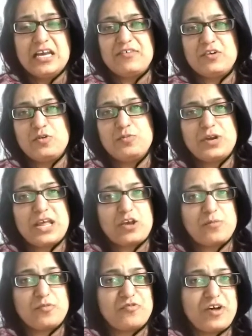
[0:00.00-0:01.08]
If you don't take
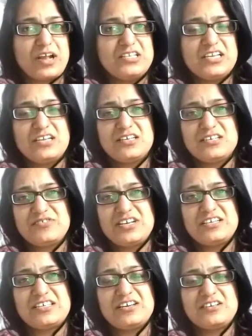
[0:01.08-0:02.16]
your profile
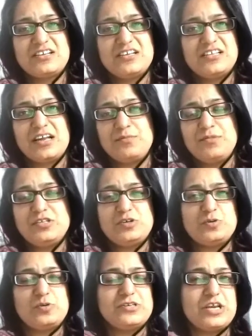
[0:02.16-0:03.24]
seriously, that means you
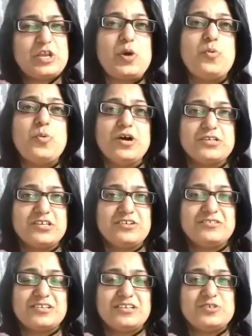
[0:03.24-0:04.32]
don't take your work
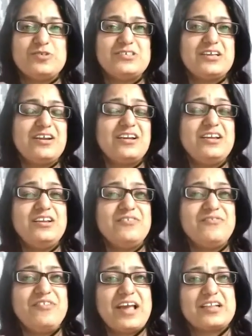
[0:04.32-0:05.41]
seriously, so it directly
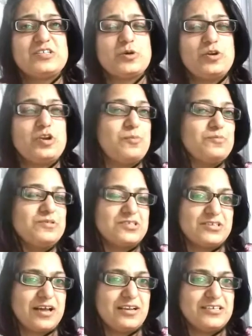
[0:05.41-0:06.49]
reflects on your
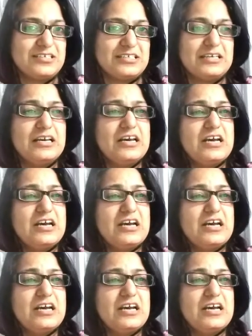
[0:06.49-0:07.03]
personality.